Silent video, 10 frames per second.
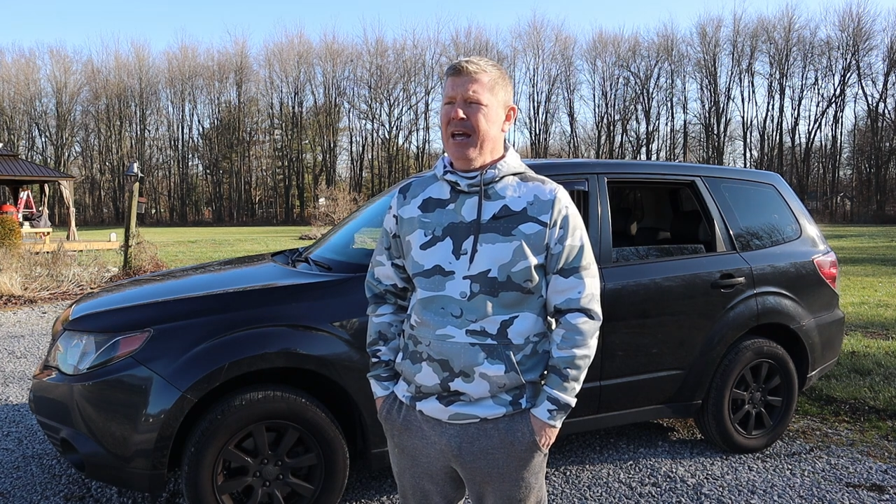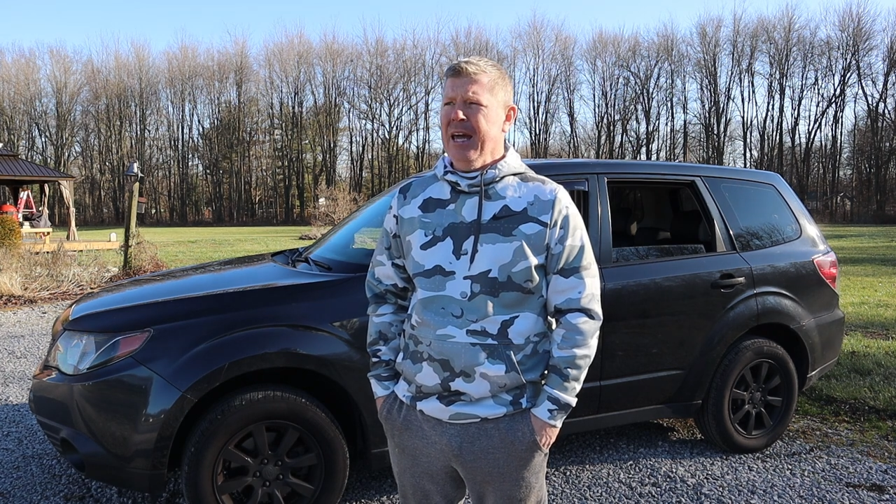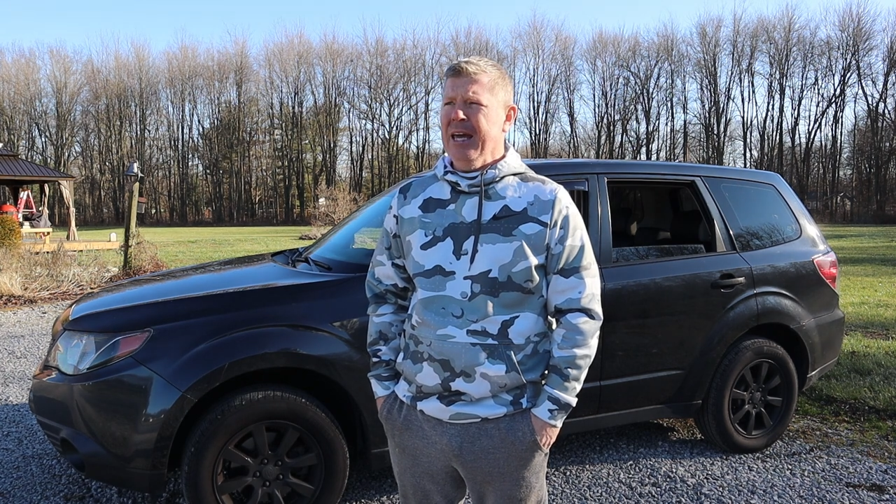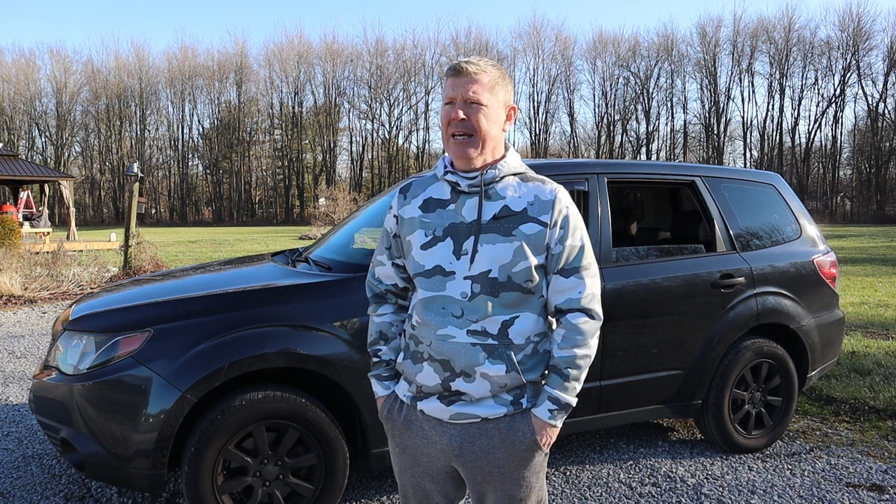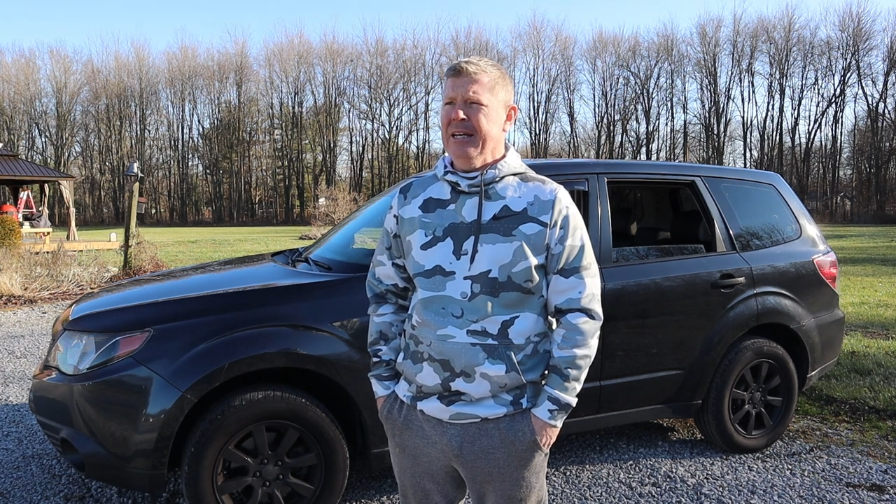
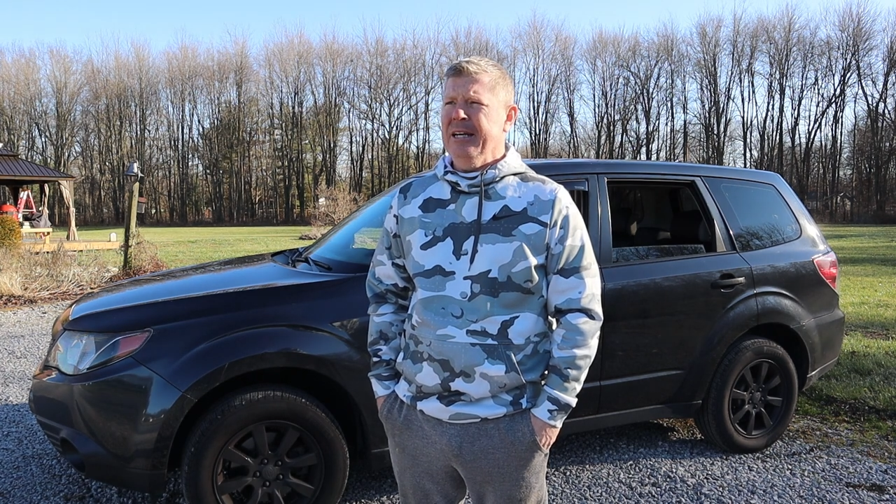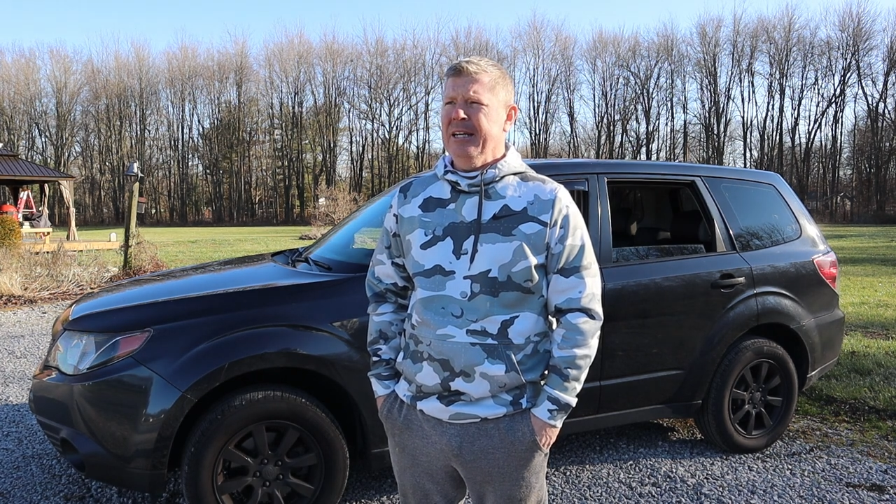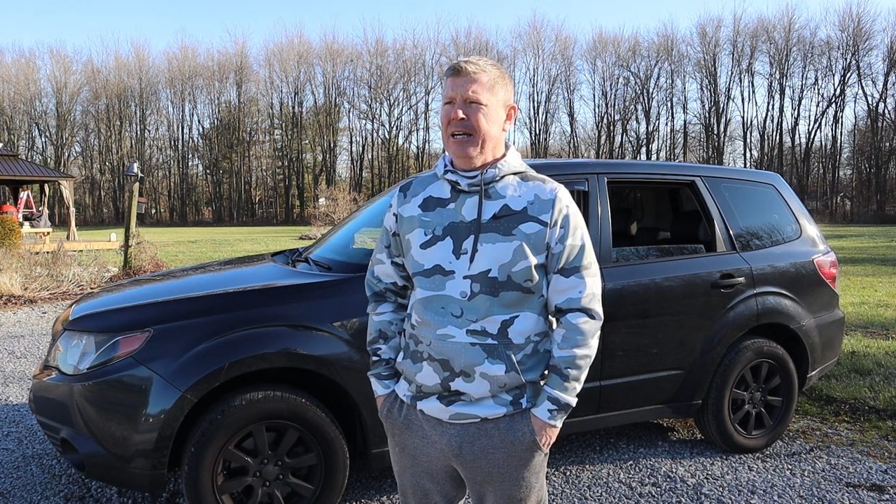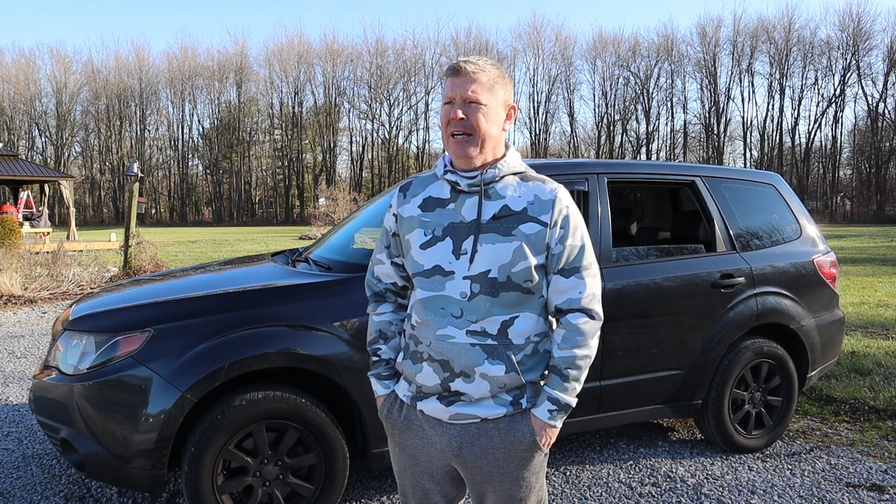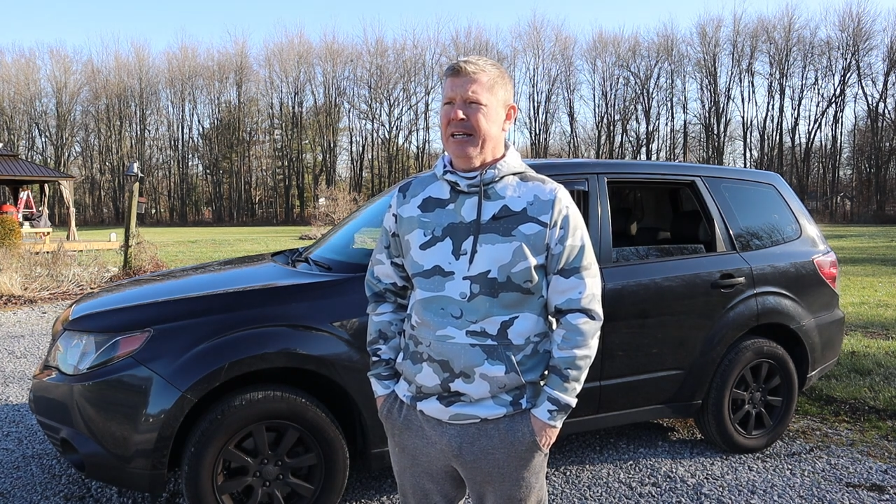and
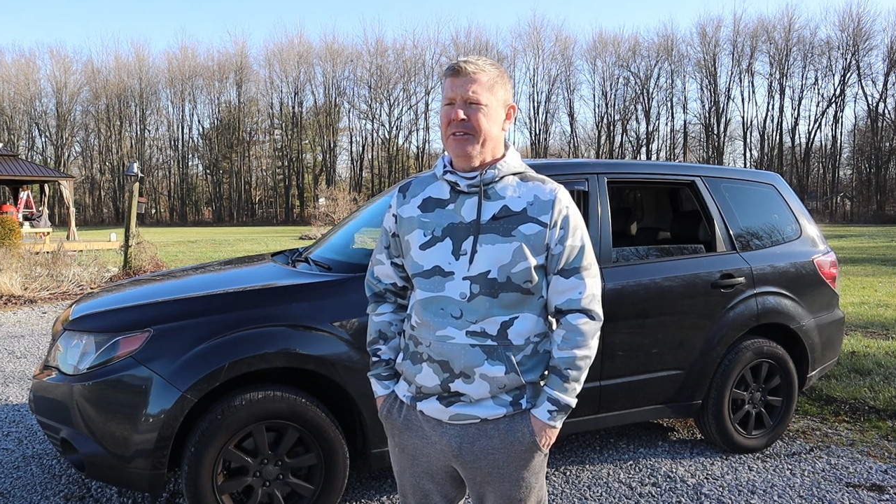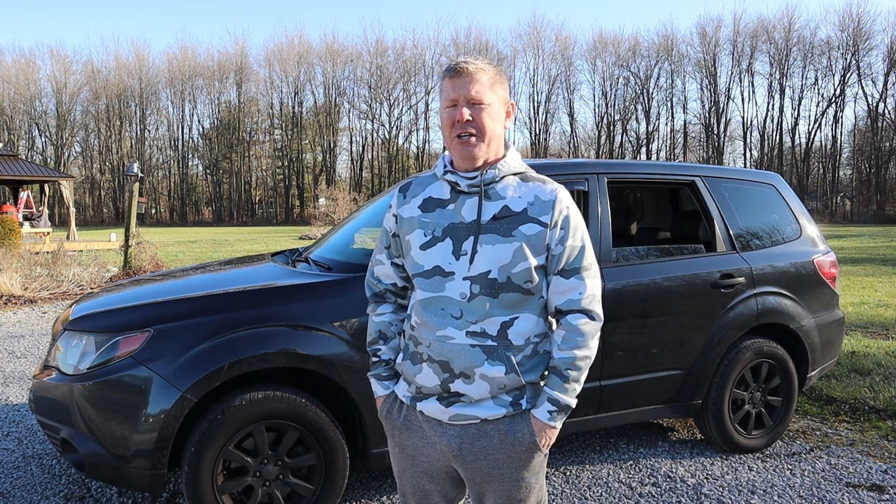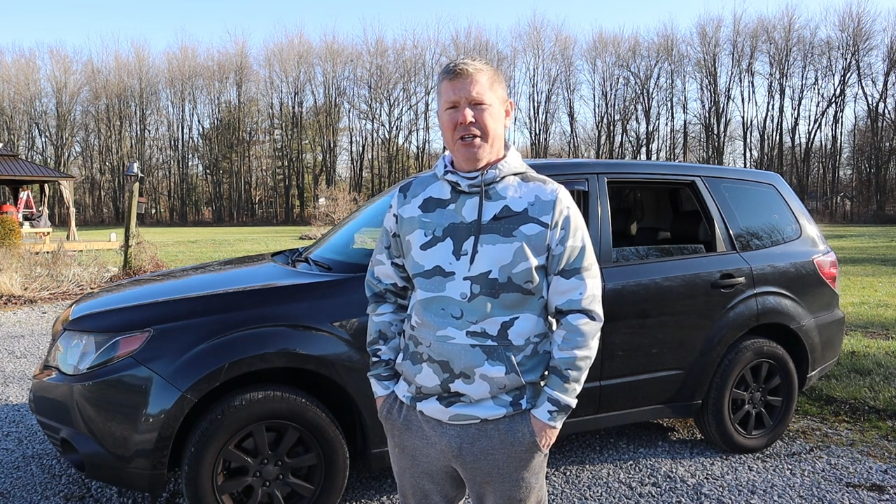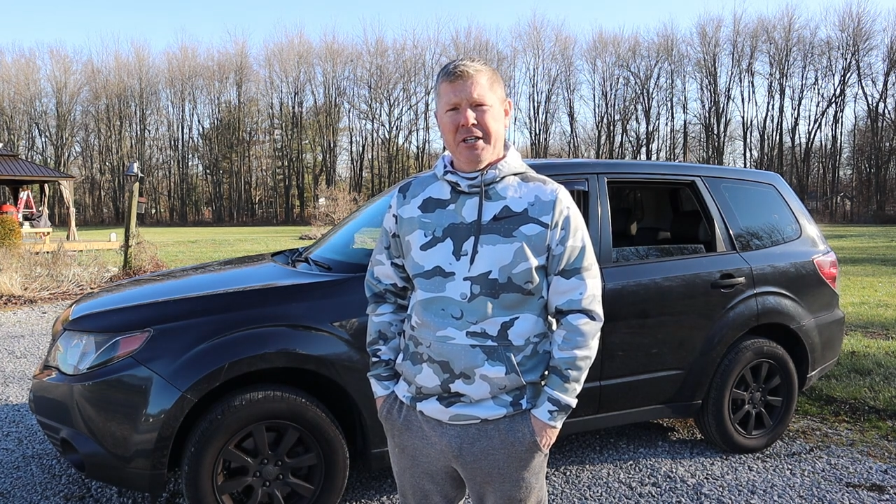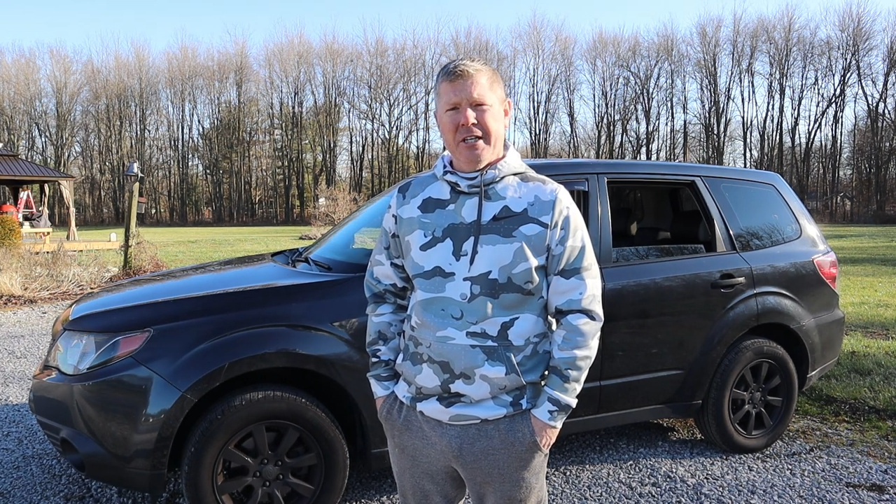
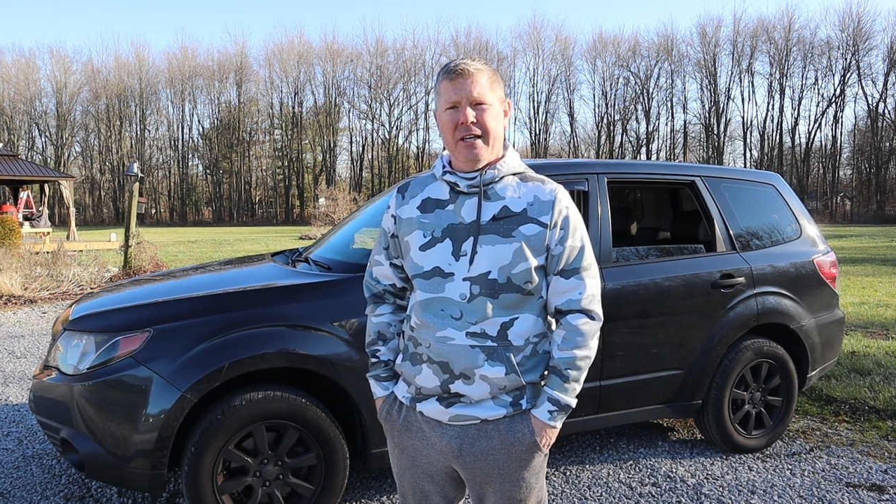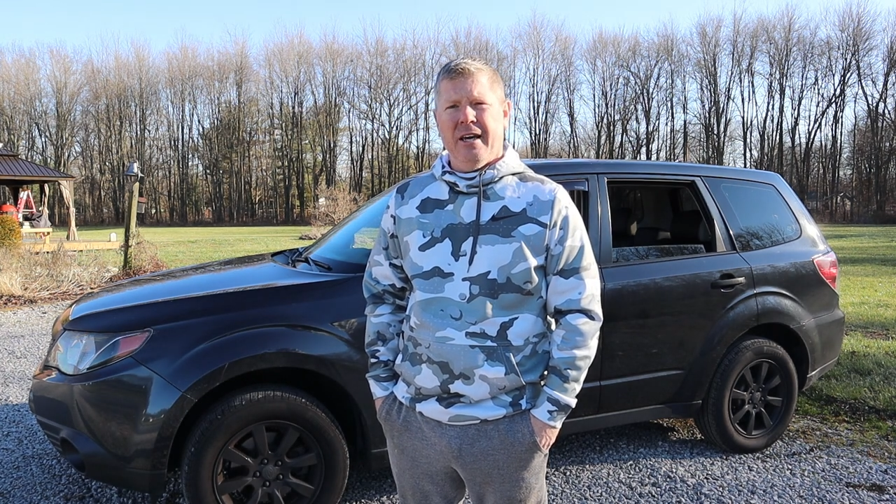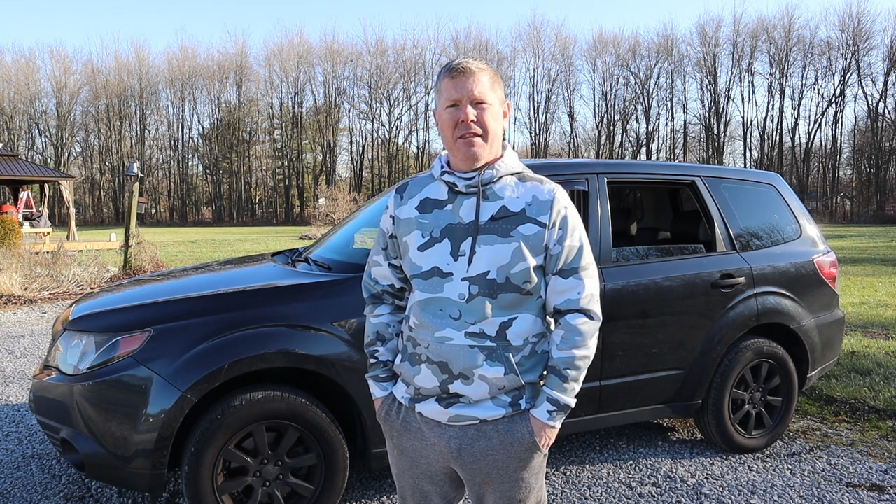the good